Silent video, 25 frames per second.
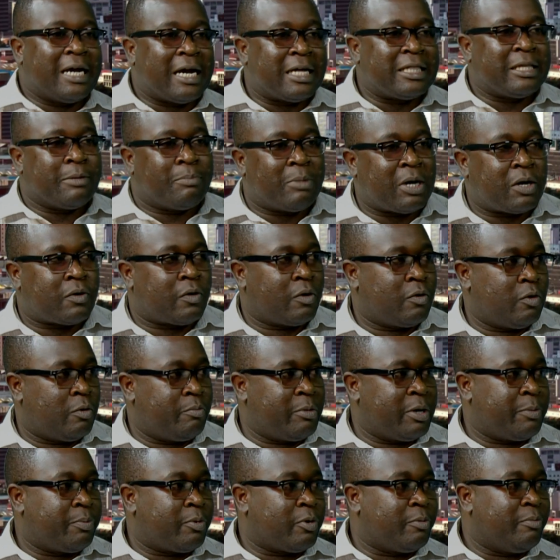other
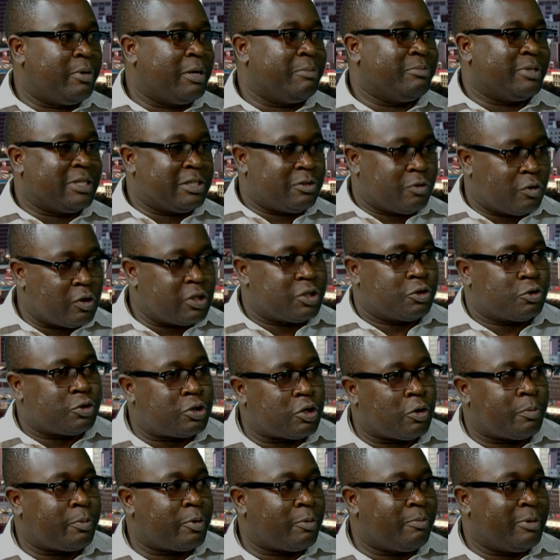macroeconomic problems as well as
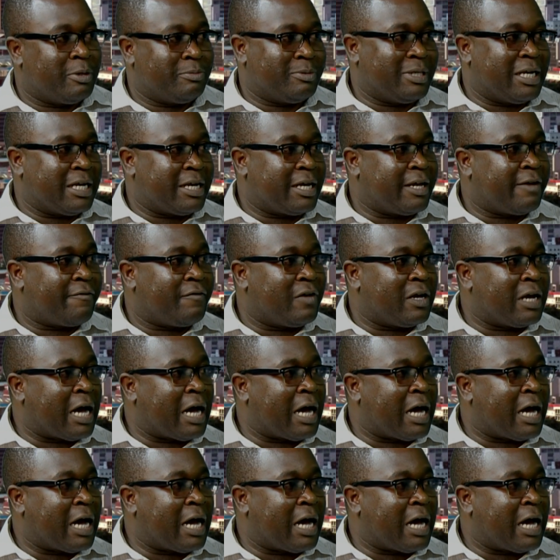social problems, like you've